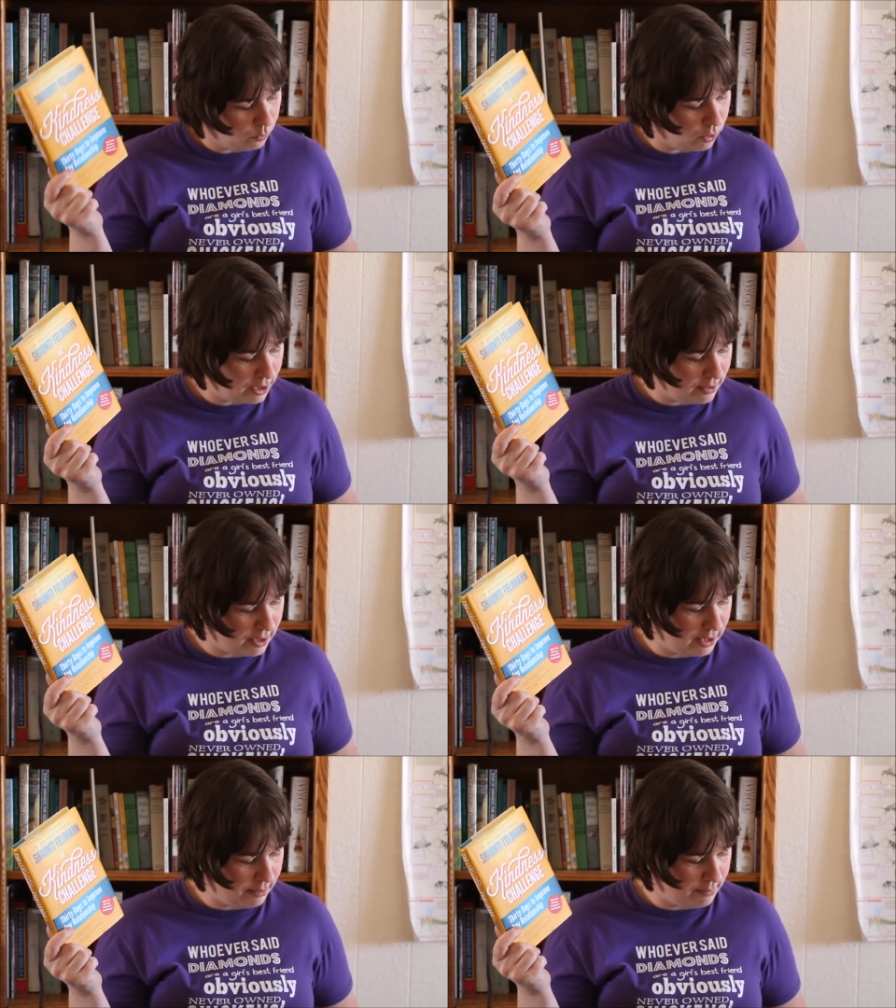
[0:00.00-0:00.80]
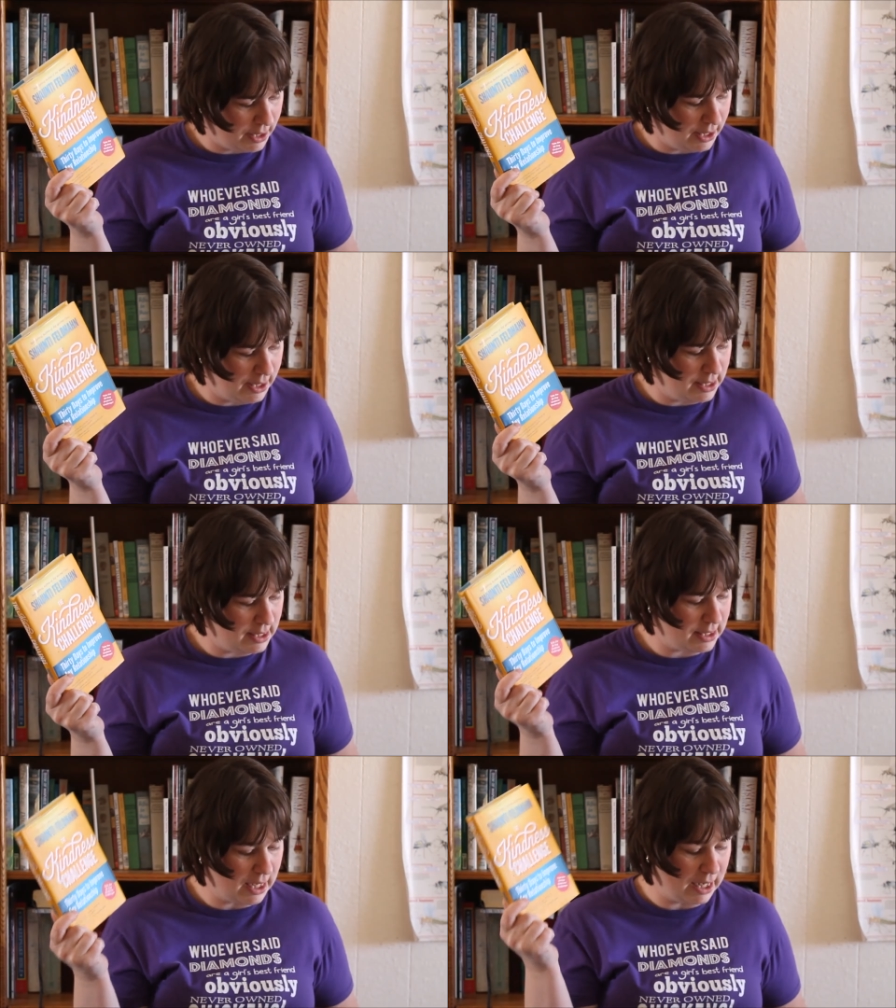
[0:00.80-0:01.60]
One of them
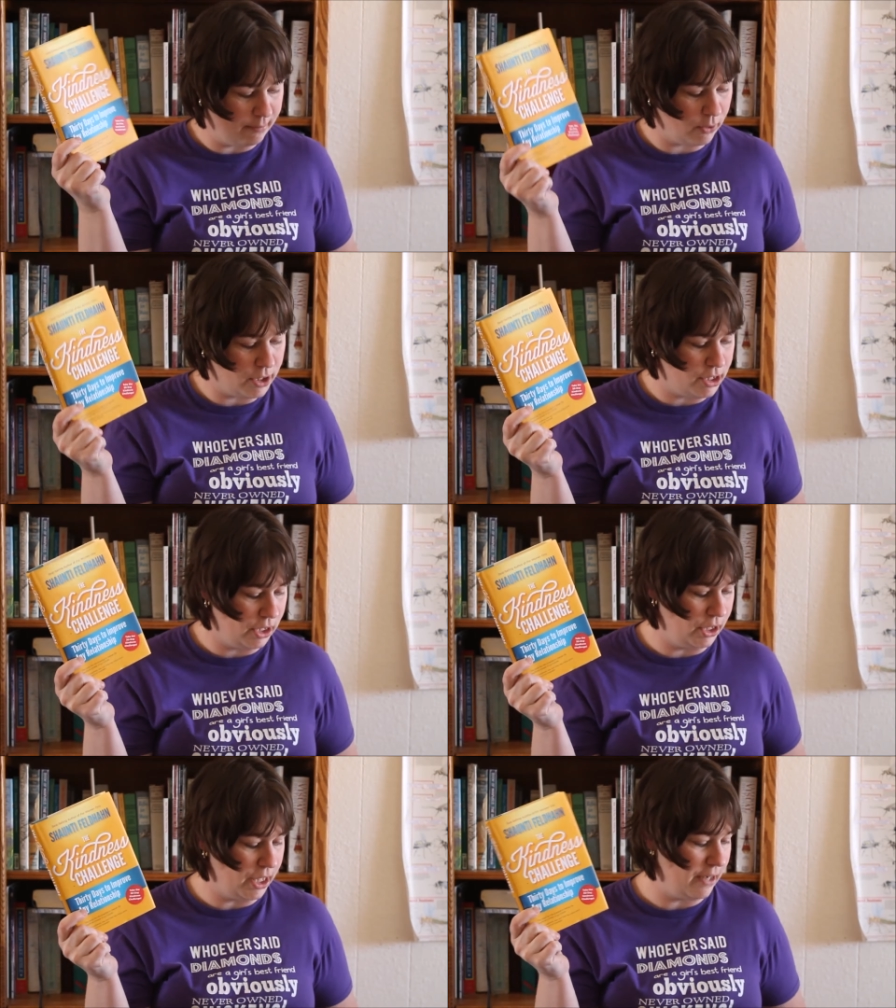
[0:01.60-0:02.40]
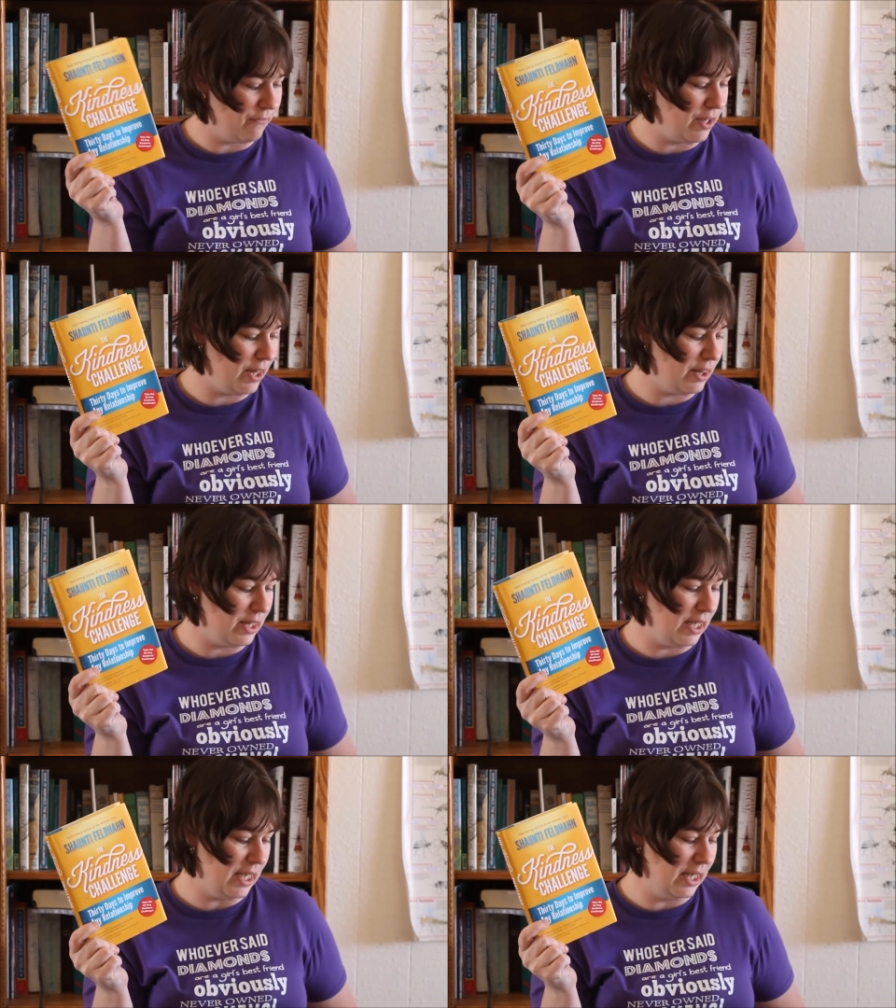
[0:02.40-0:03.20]
is, I'm going to learn
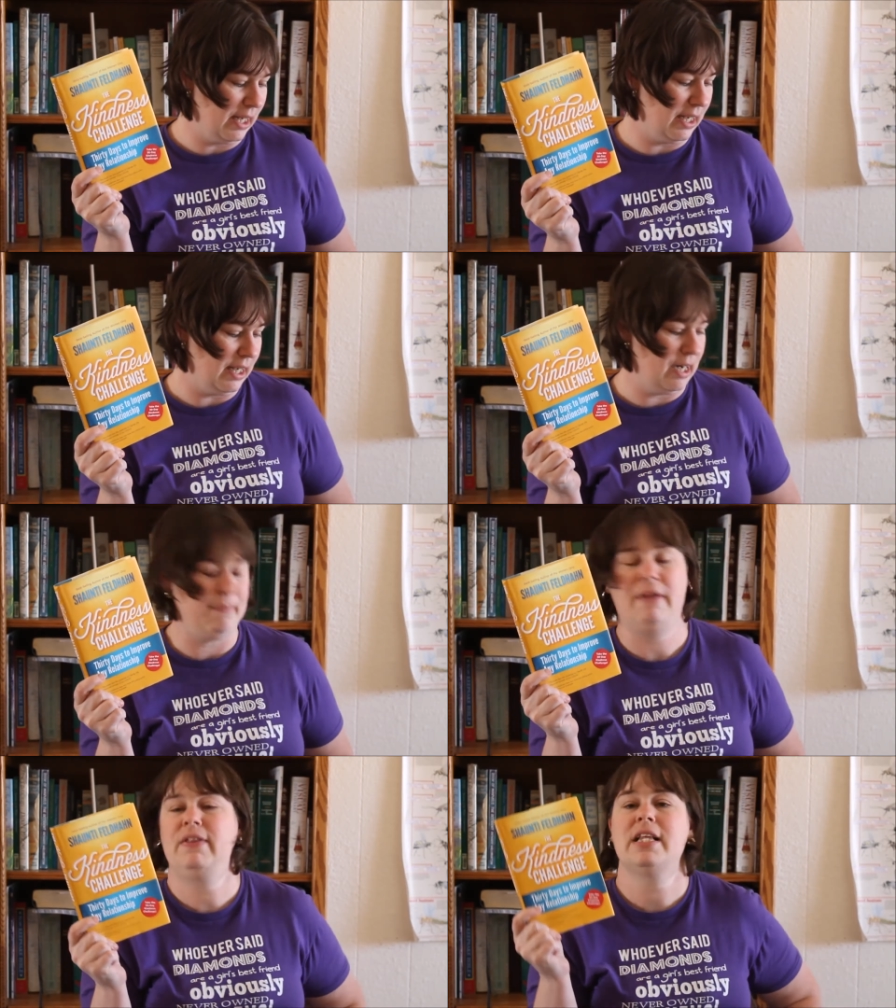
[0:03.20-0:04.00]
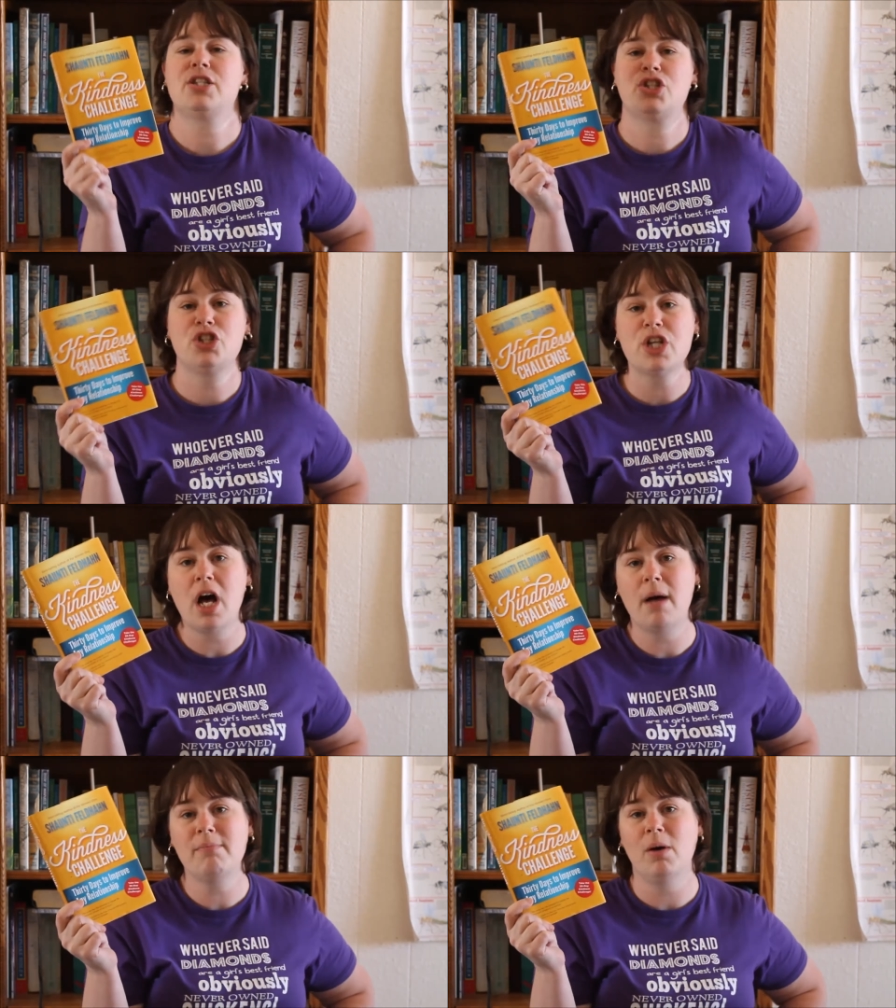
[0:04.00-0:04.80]
everything I can about this
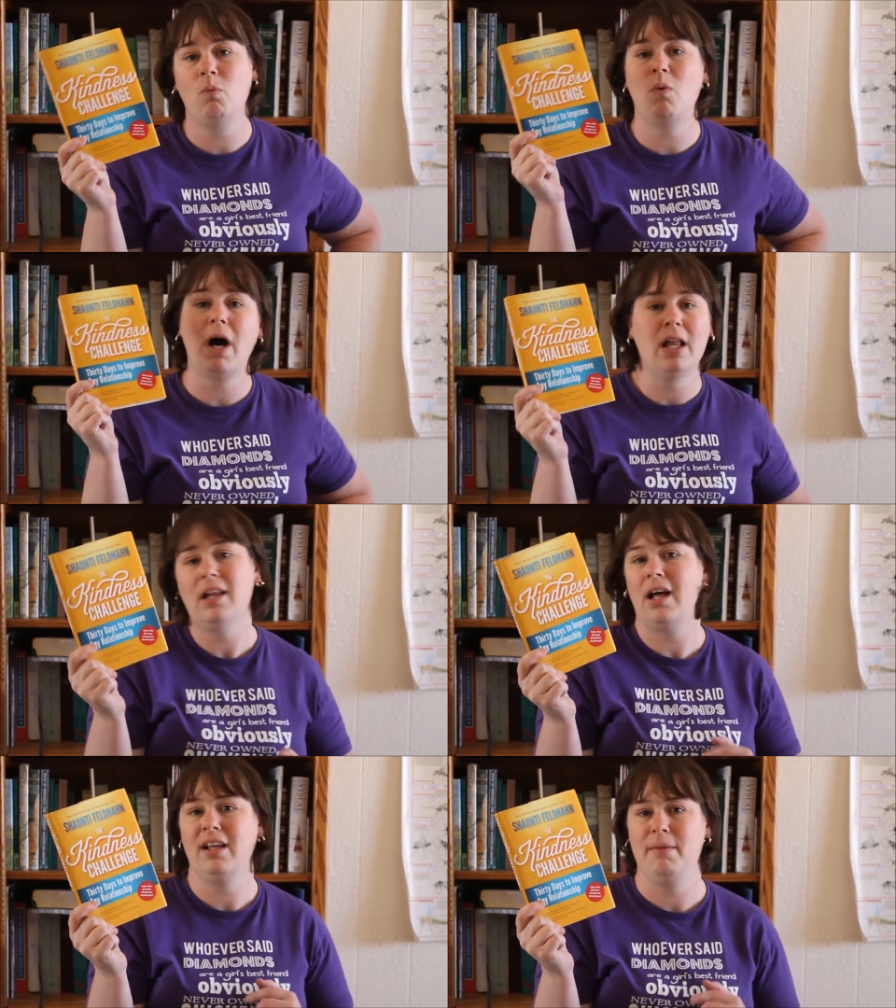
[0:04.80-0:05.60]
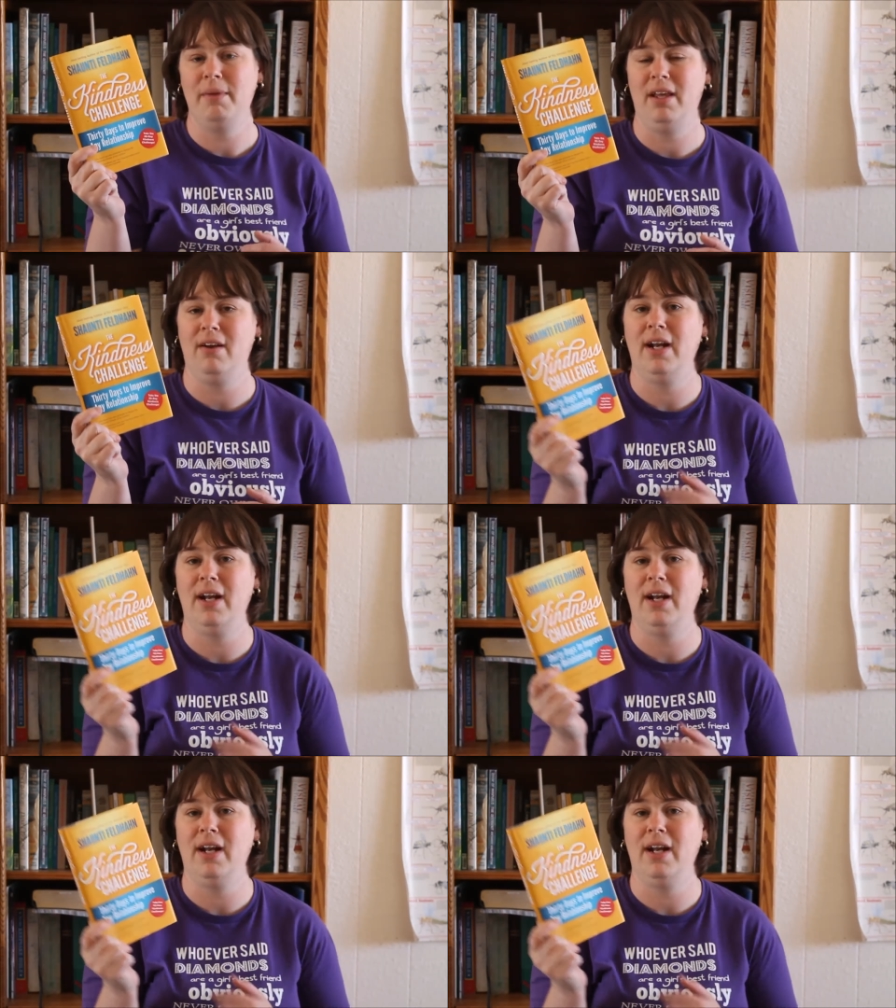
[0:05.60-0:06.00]
job while I am here.